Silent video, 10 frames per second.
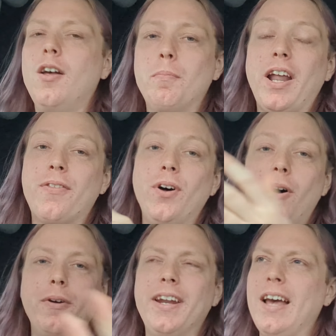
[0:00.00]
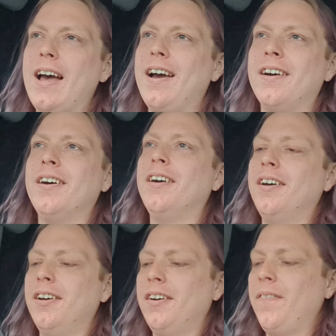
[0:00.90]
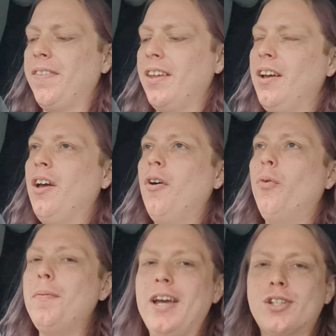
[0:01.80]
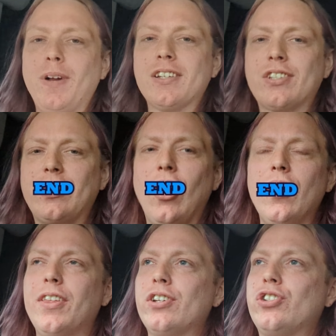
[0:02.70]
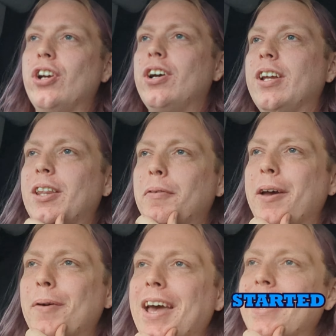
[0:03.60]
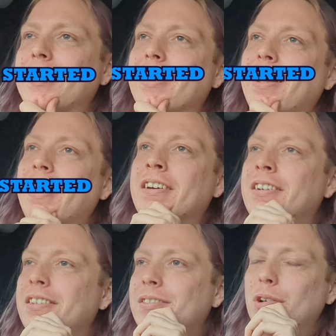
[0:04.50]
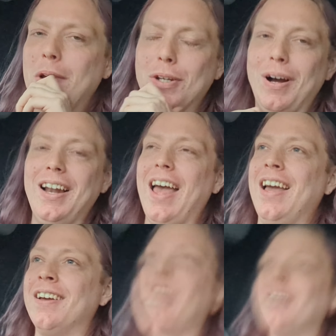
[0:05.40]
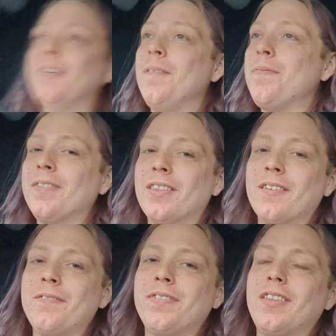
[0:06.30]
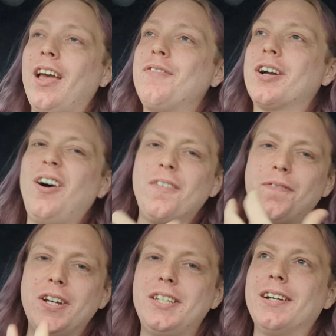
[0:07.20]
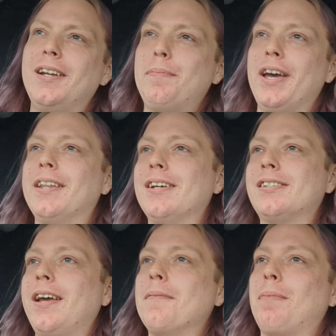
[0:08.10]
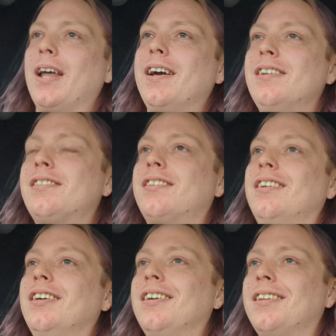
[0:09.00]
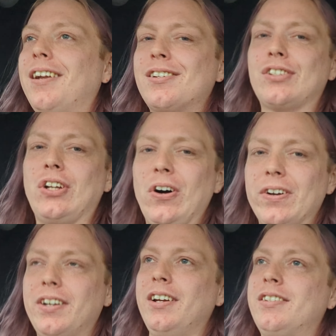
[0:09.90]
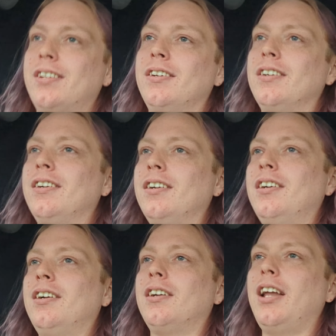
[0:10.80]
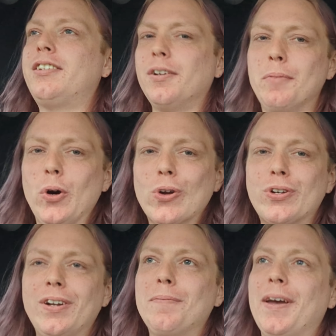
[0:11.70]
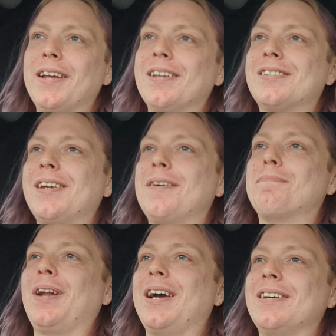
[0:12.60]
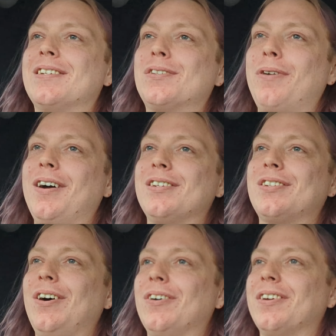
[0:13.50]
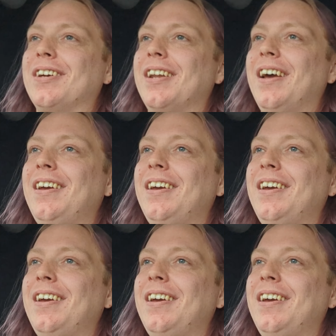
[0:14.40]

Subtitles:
But I thought we may as well start this journey the way we ended it. We may as well. If I can't physically be in the same place that I started it, let's emotionally be in the same place as where I started it,